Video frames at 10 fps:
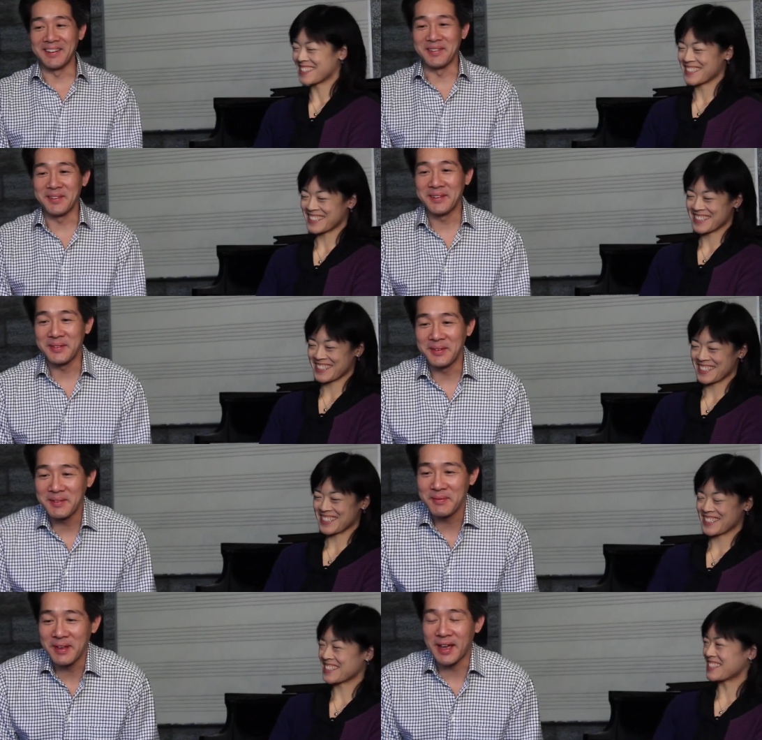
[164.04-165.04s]
Speaker 1: Uh, we
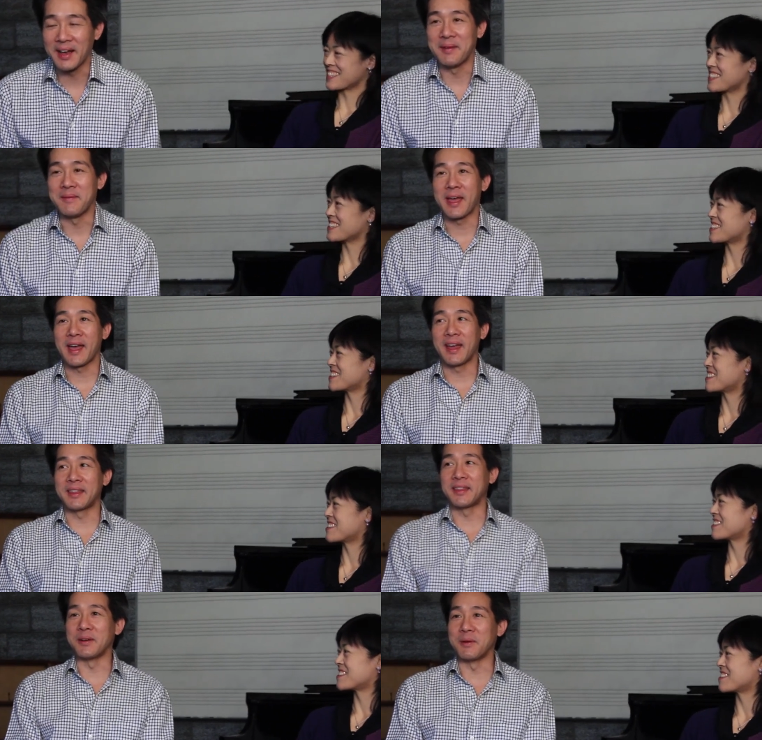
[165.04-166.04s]
we've um,
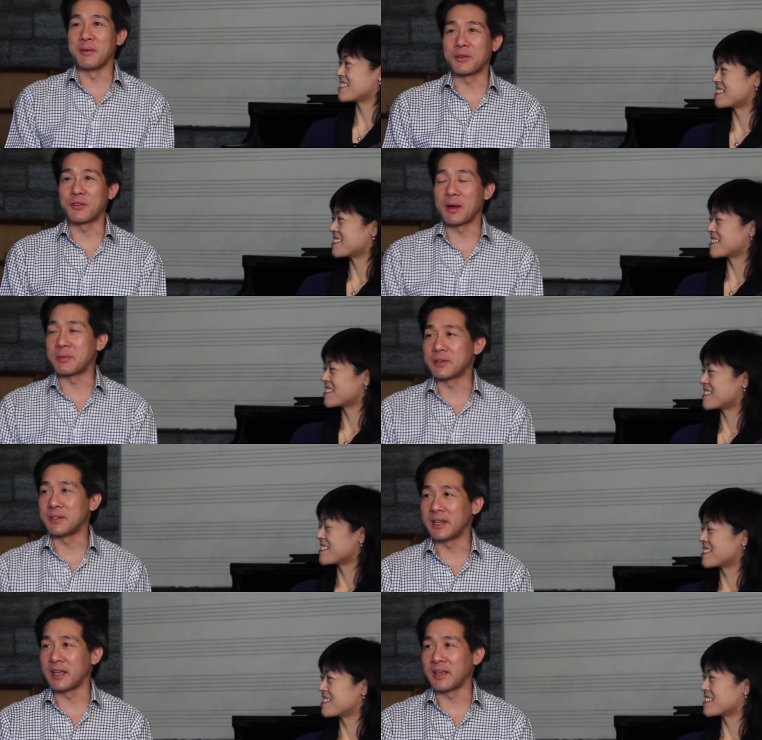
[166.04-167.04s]
had the wonderful
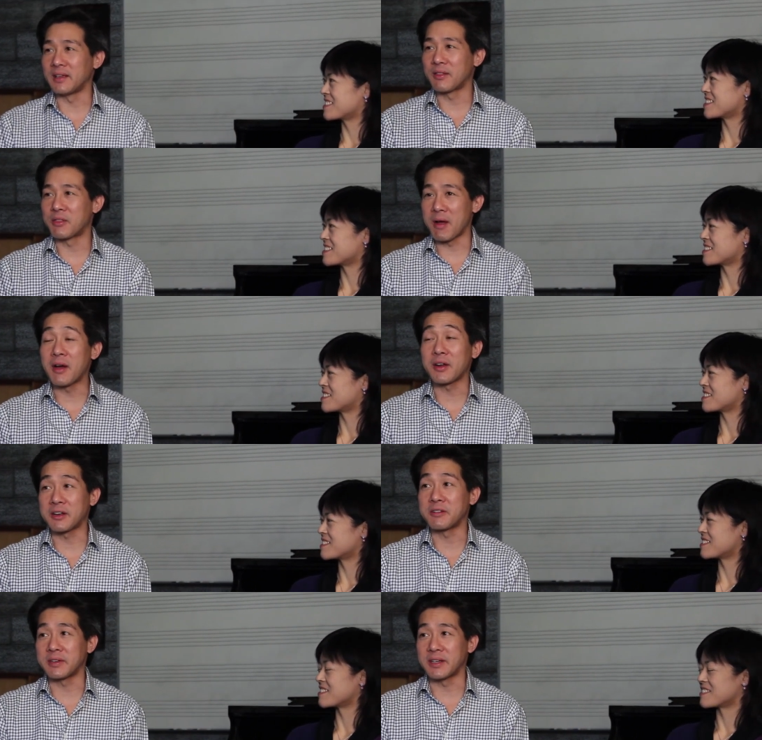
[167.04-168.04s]
opportunity throughout our
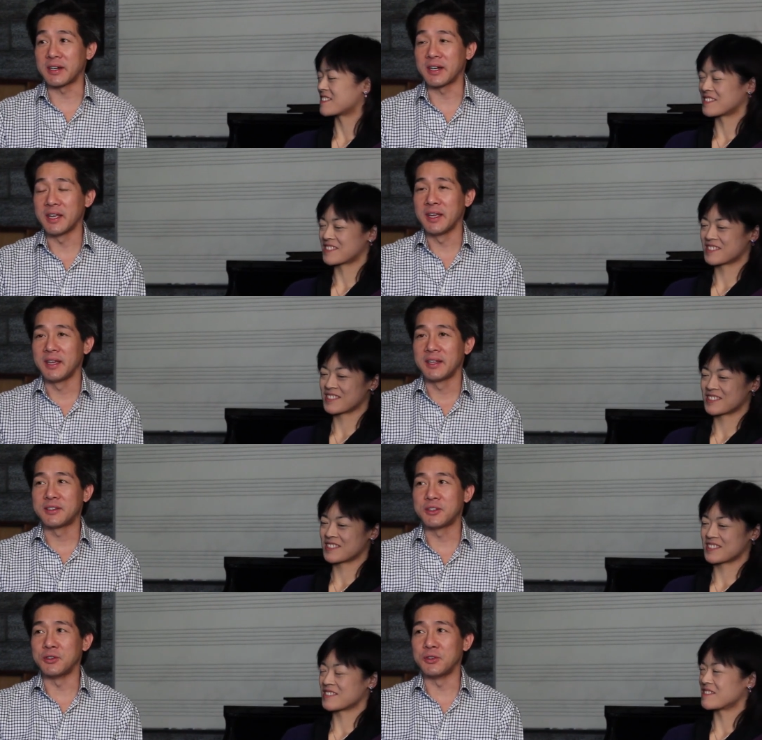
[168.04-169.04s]
career
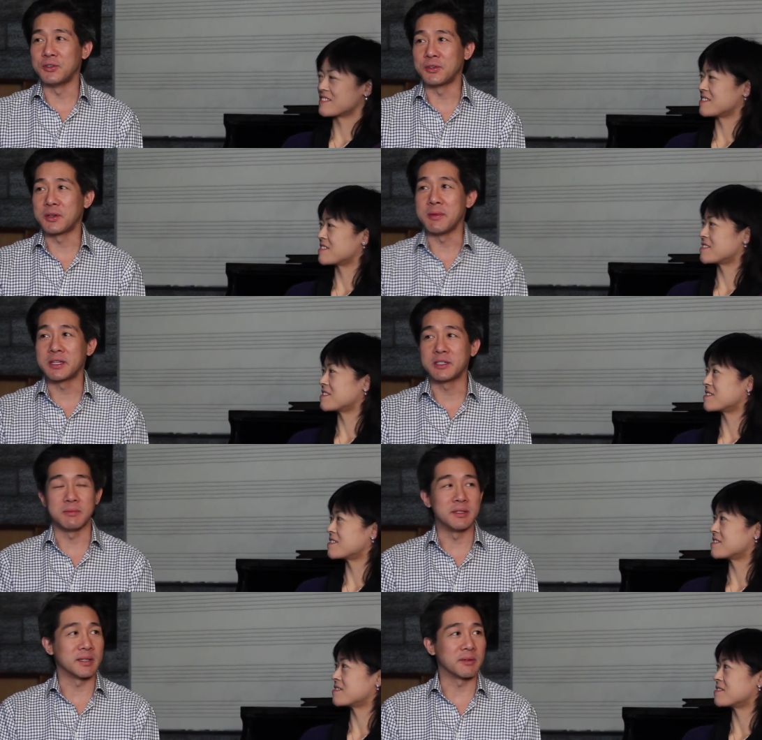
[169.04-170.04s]
to commission
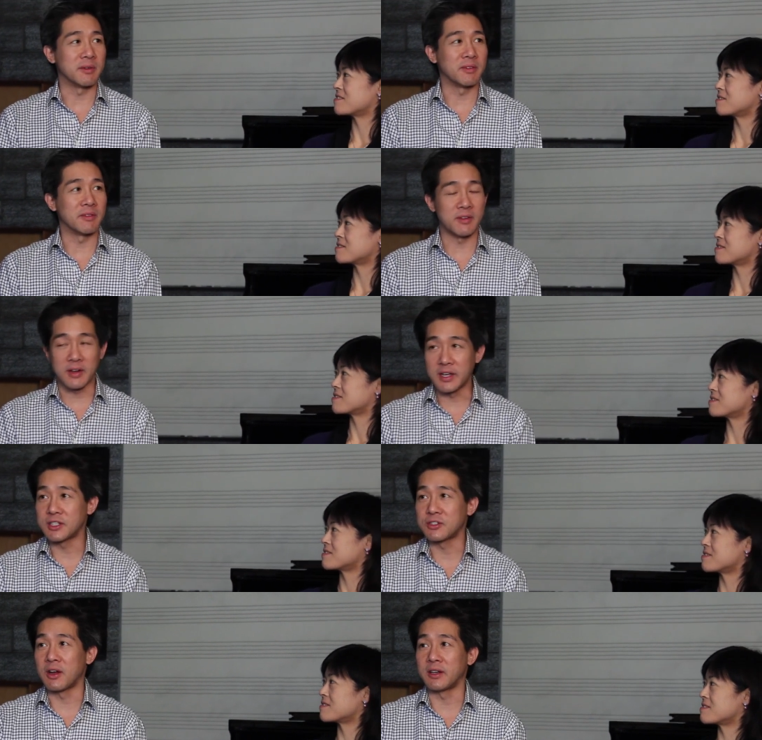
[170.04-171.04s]
music. We feel very
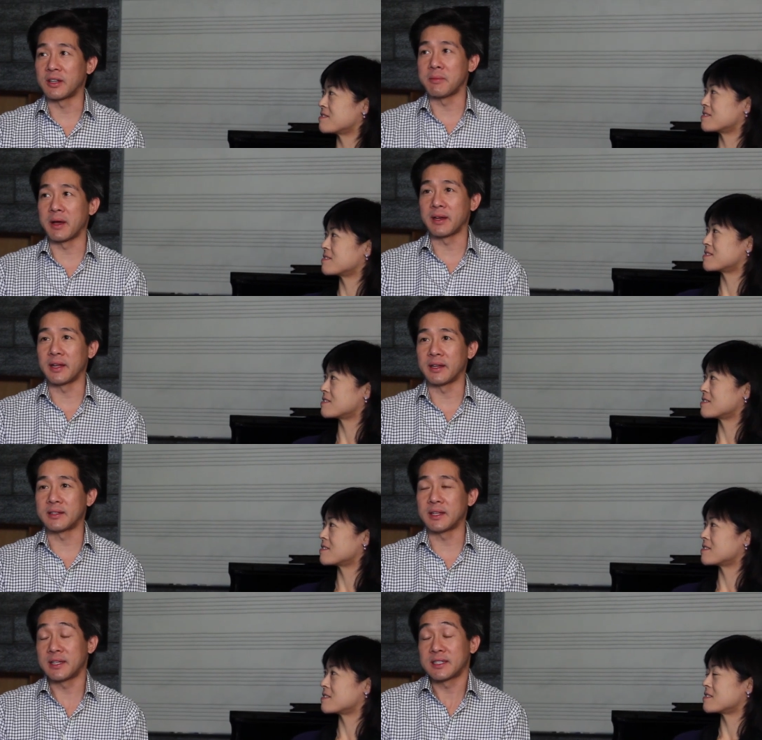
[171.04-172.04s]
strongly about it.
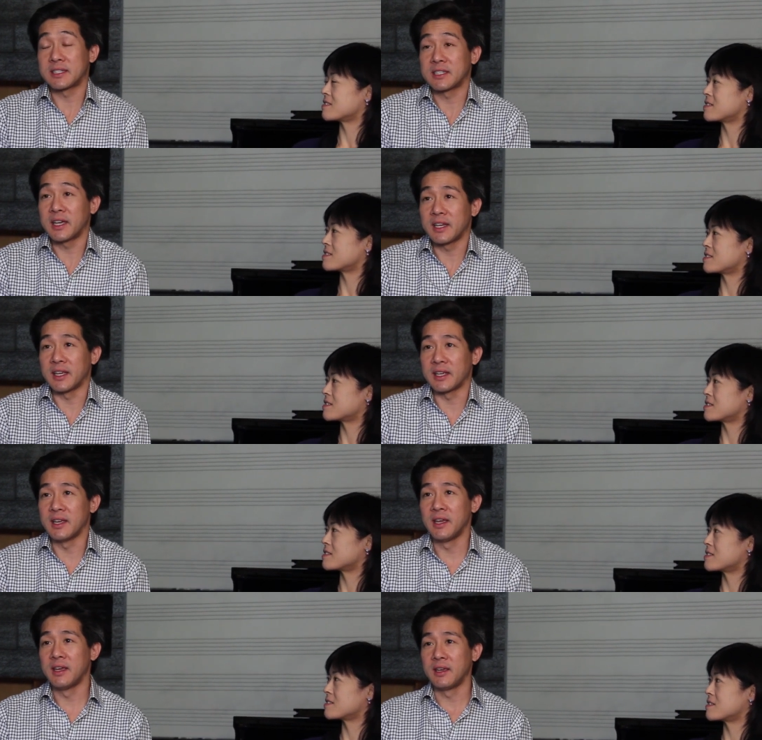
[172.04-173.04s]
It's, it's exciting.
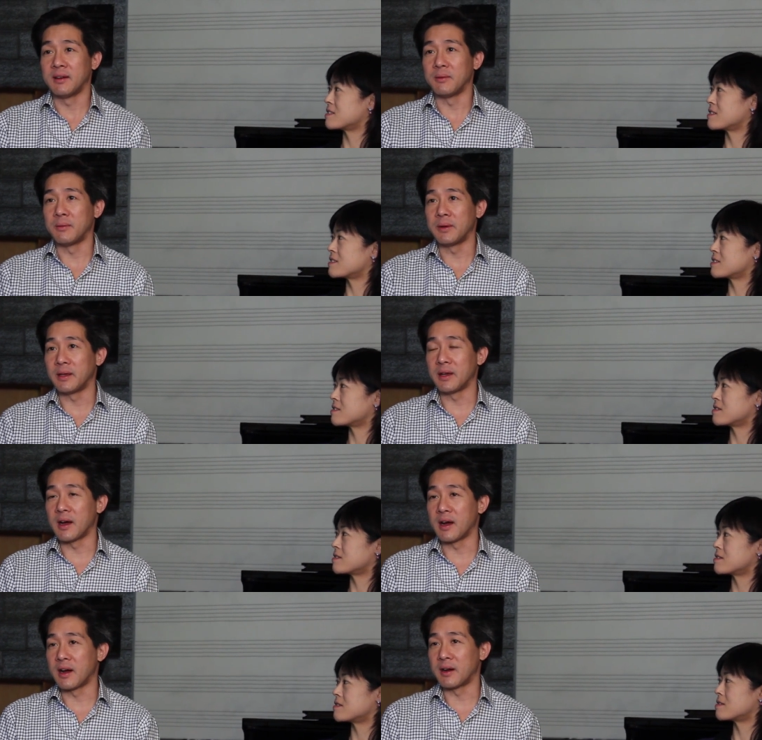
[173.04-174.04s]
We
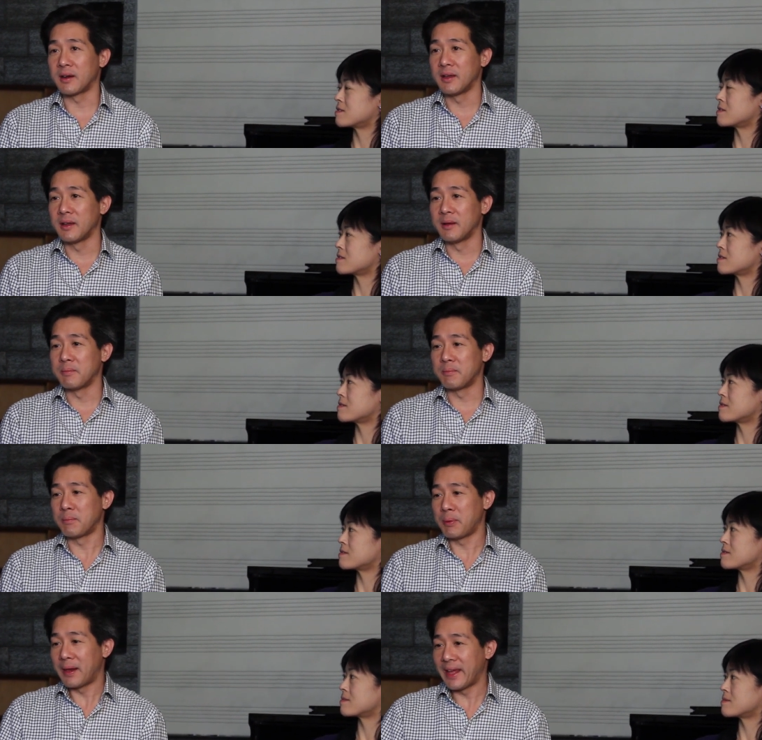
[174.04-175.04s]
are
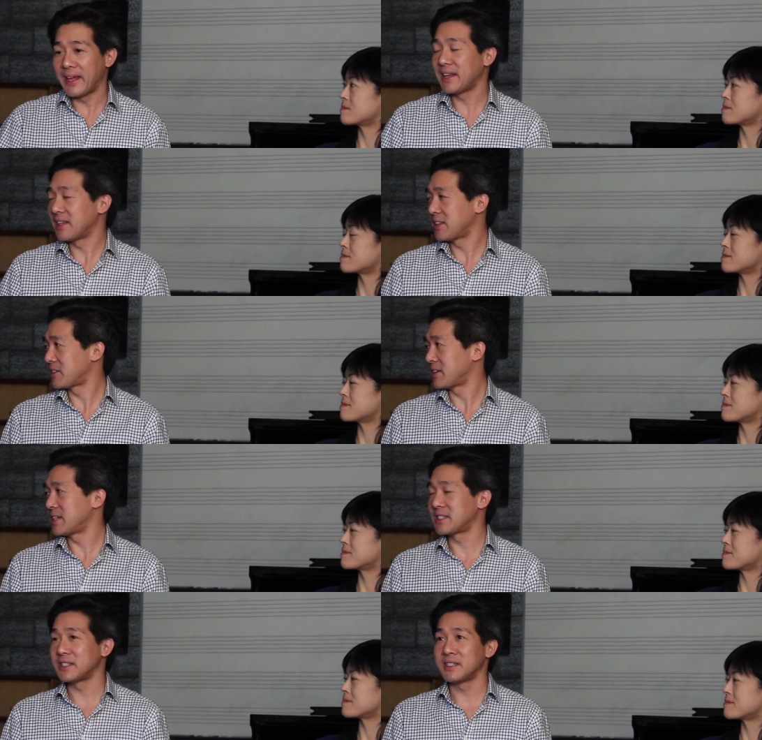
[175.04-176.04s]
playing in the
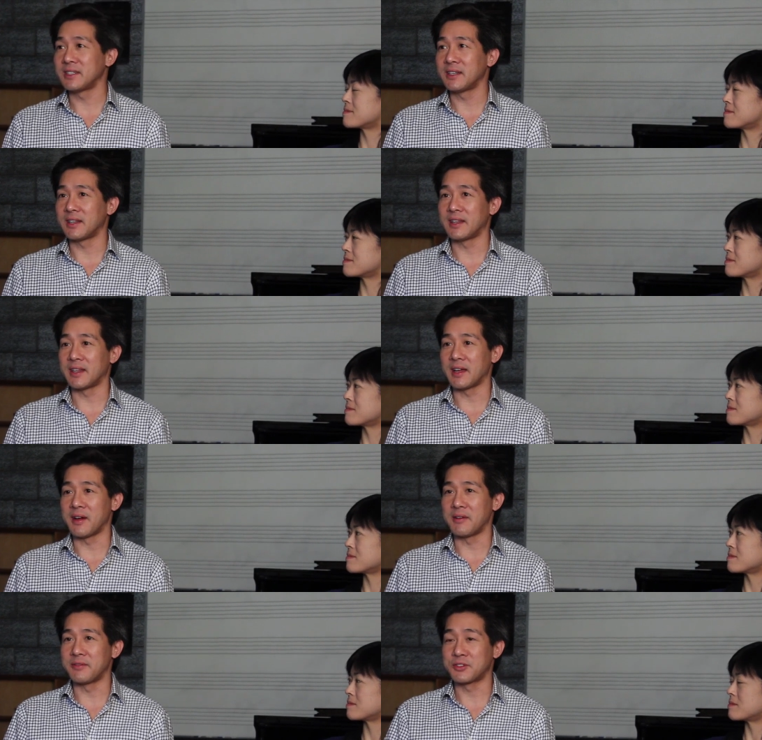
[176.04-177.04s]
tradition
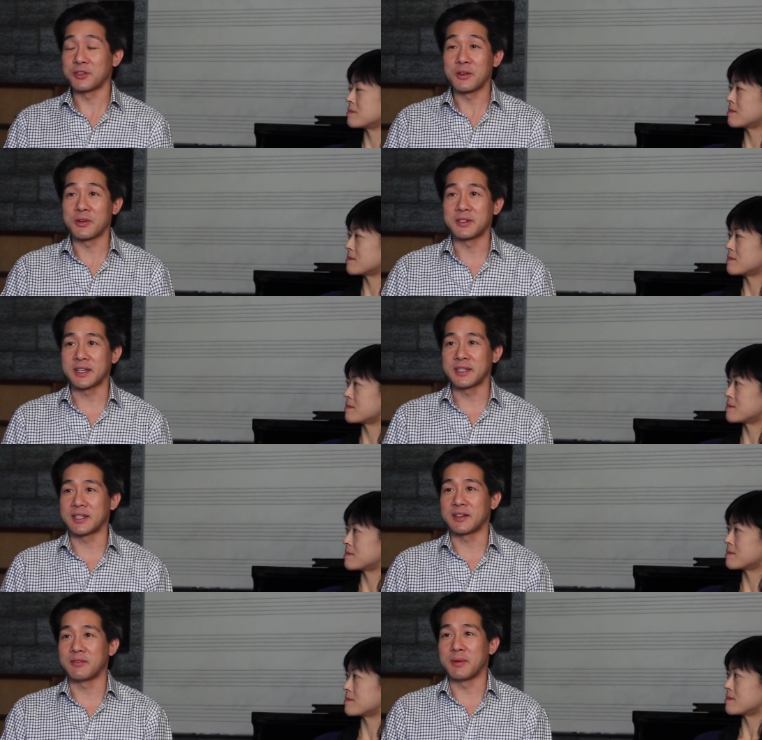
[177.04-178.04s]
of string quartets
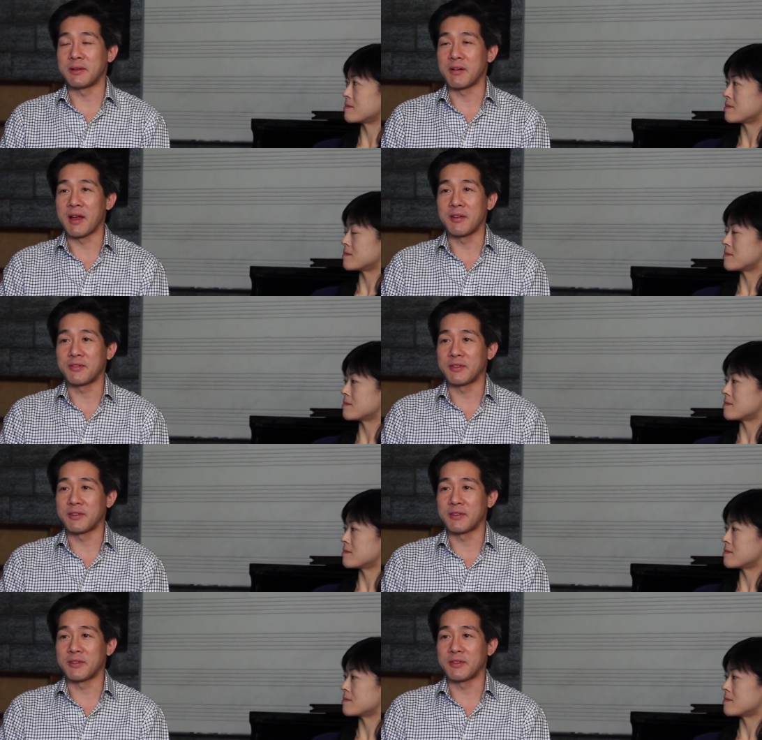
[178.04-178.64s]
that have been around